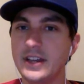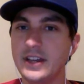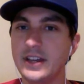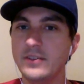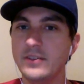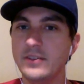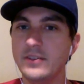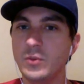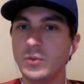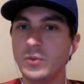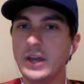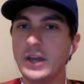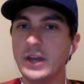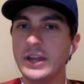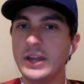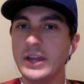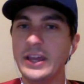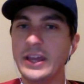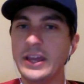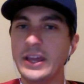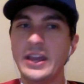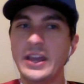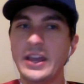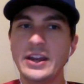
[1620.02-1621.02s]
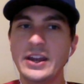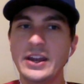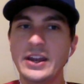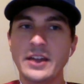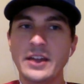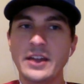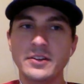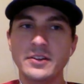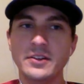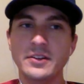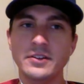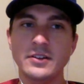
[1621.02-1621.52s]
Well, and
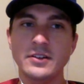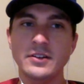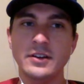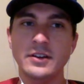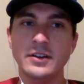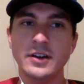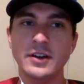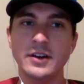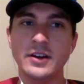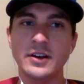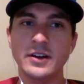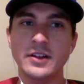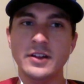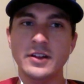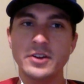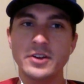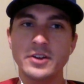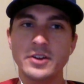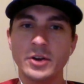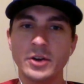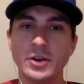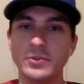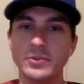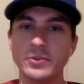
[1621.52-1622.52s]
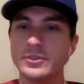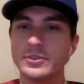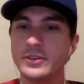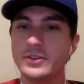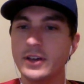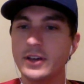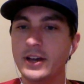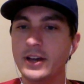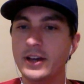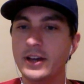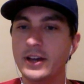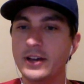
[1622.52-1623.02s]
another on another note,
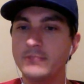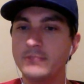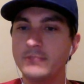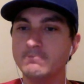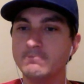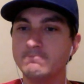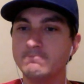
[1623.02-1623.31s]
I